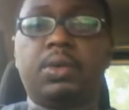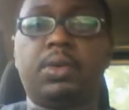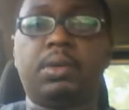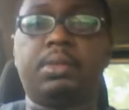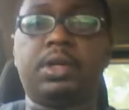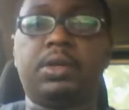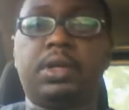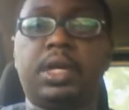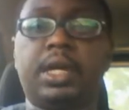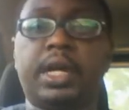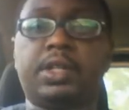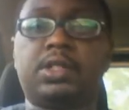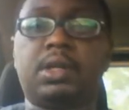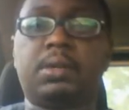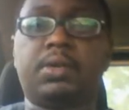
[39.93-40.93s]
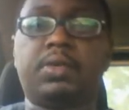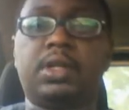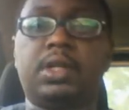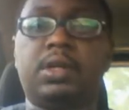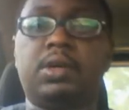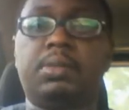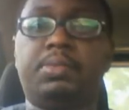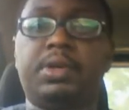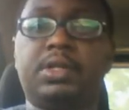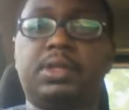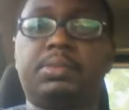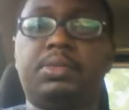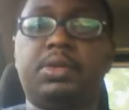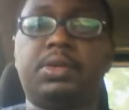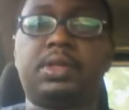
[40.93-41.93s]
We'll be looking at some of the legal
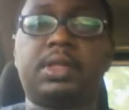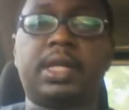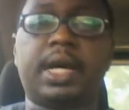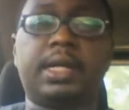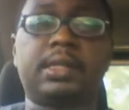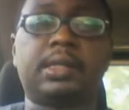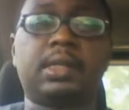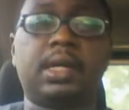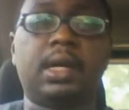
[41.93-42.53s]
principles that